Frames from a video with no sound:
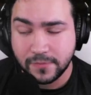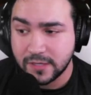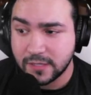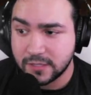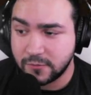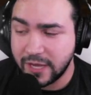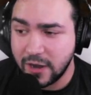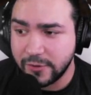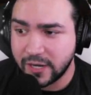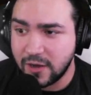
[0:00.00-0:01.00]
So we
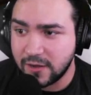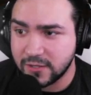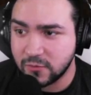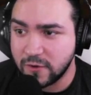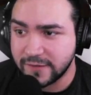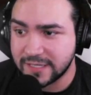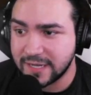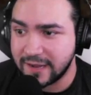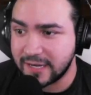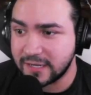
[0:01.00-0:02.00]
owe it all to
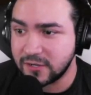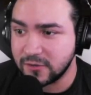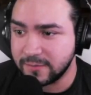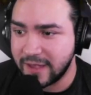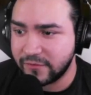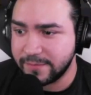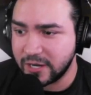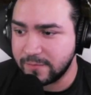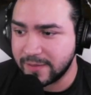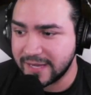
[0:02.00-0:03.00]
Wolfenstein and Doom. Everybody
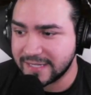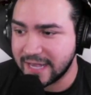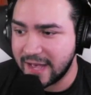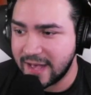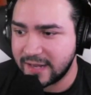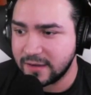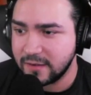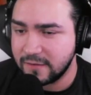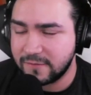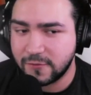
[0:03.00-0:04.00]
who plays COD,
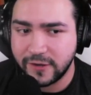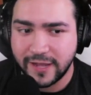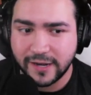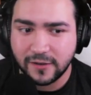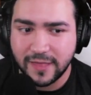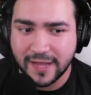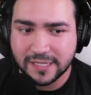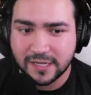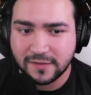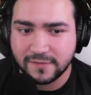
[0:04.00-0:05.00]
Fortnite, all that
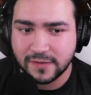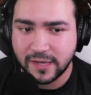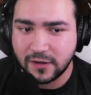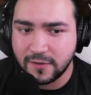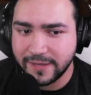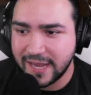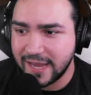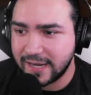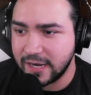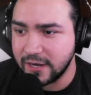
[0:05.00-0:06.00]
stuff, it all
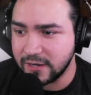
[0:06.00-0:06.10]
began here.